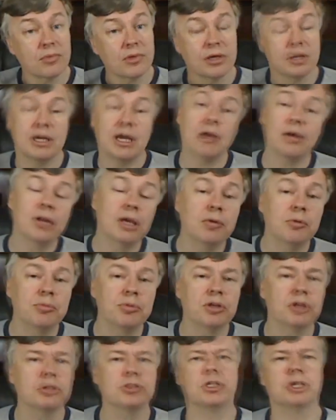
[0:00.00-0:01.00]
Now Lehman
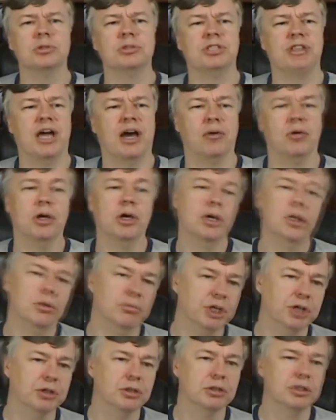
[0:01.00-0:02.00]
Brothers goes down.
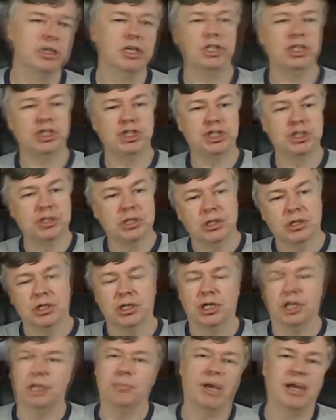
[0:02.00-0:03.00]
Merrill Lynch
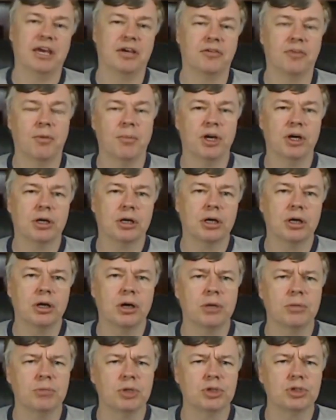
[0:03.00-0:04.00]
and Bank of America
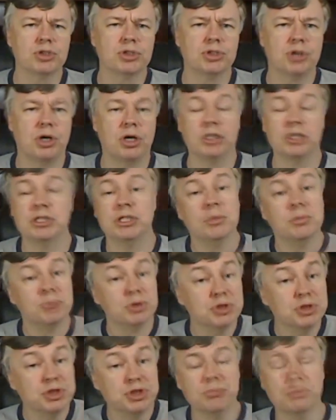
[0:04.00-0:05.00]
are in merger talks,
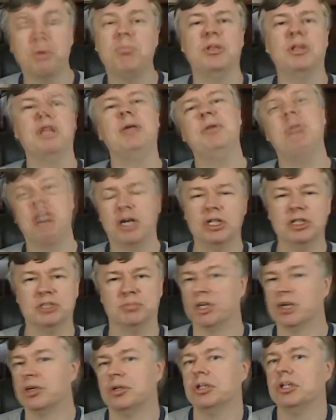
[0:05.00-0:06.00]
presumably because
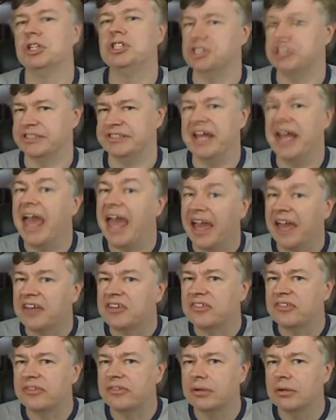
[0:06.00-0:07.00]
Merrill Lynch is
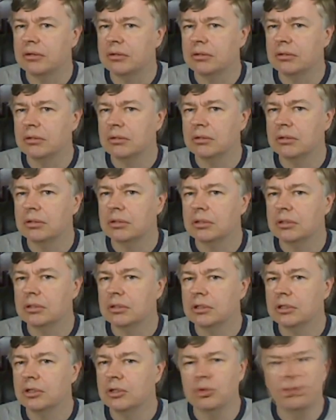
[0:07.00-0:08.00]
next.
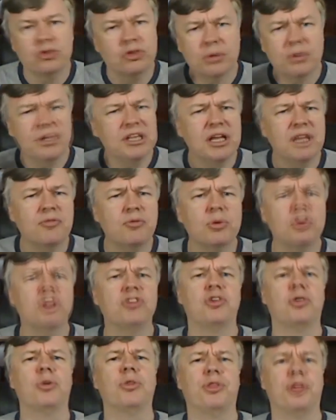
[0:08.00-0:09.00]
Who's going to be left when
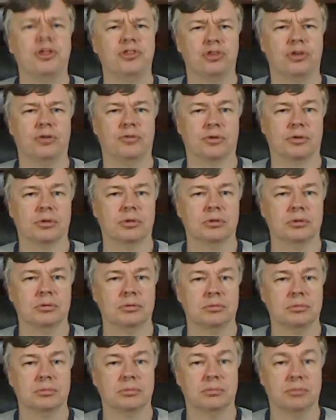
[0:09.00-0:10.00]
this whole thing's over?
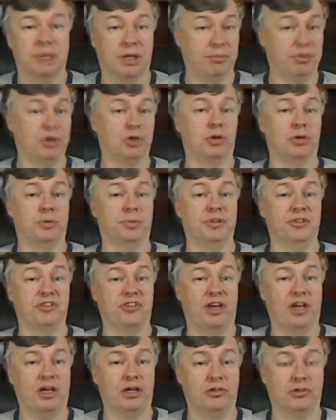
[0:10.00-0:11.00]
Maybe Goldman
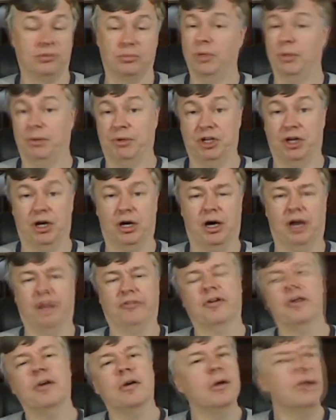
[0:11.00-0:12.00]
Sachs, maybe not.